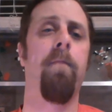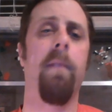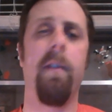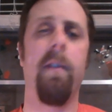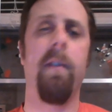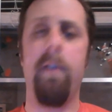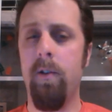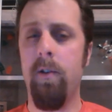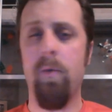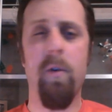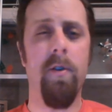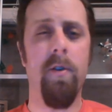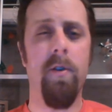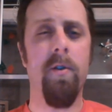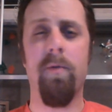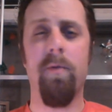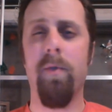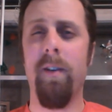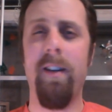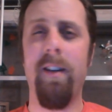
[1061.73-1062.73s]

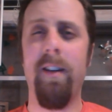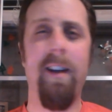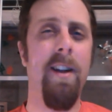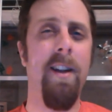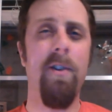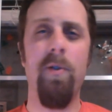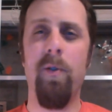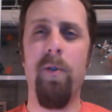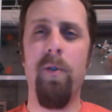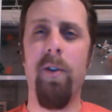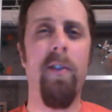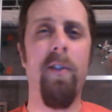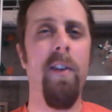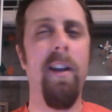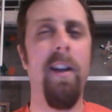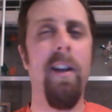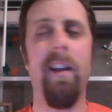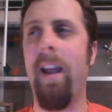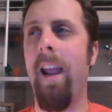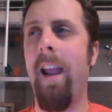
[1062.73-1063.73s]
Dishwashers really kind of do their
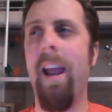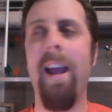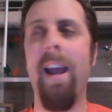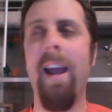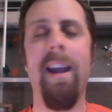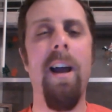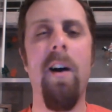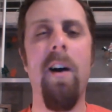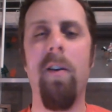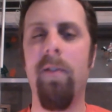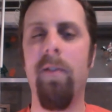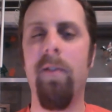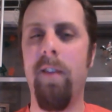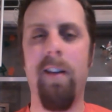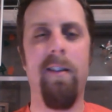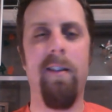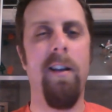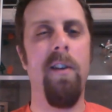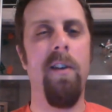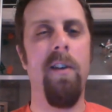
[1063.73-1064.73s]
thing. They hang out, they
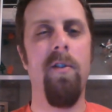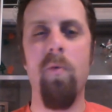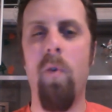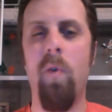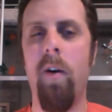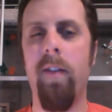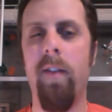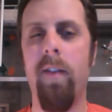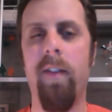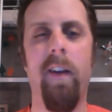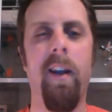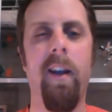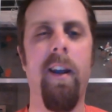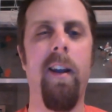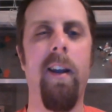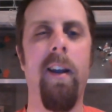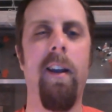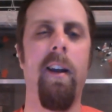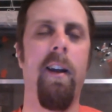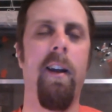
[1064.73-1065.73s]
do one thing,